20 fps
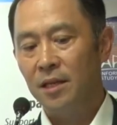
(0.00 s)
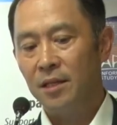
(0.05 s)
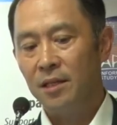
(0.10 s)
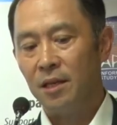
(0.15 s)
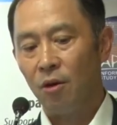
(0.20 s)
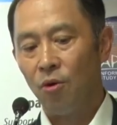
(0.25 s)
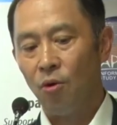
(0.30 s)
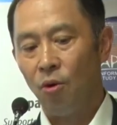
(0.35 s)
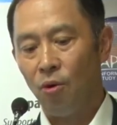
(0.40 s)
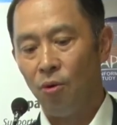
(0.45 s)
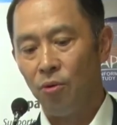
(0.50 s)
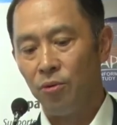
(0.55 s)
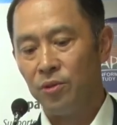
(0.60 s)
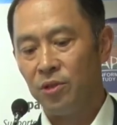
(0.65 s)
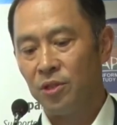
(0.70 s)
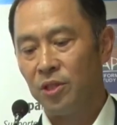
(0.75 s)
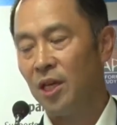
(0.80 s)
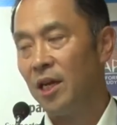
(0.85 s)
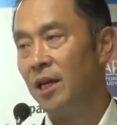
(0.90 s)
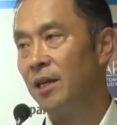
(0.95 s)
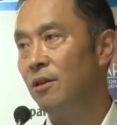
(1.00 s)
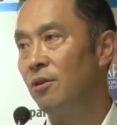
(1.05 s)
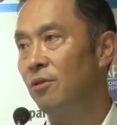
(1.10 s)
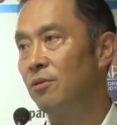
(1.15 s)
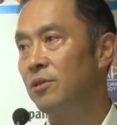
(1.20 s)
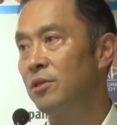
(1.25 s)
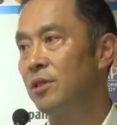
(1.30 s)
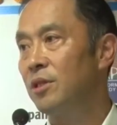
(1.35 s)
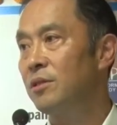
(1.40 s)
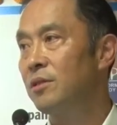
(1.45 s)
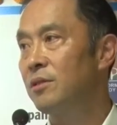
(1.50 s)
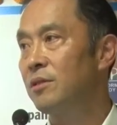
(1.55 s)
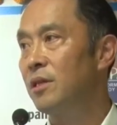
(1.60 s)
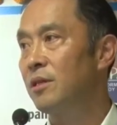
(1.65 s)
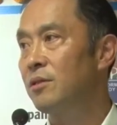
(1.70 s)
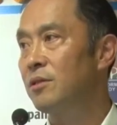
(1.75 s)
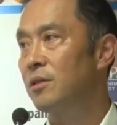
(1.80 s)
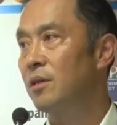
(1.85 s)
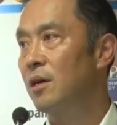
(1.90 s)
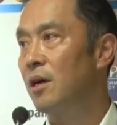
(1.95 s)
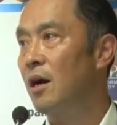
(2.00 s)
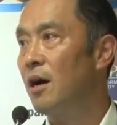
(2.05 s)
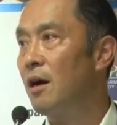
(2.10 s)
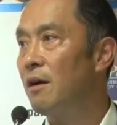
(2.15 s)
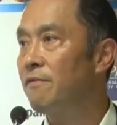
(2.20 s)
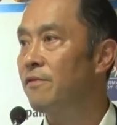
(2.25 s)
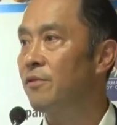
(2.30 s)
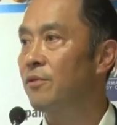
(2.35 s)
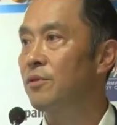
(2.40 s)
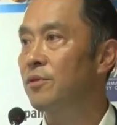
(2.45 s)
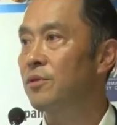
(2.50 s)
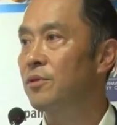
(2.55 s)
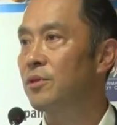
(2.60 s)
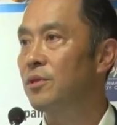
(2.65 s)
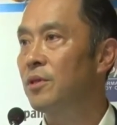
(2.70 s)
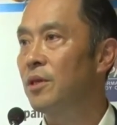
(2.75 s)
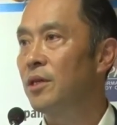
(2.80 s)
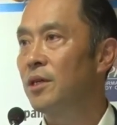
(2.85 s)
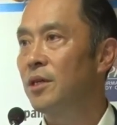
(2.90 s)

the cold chain logistics covers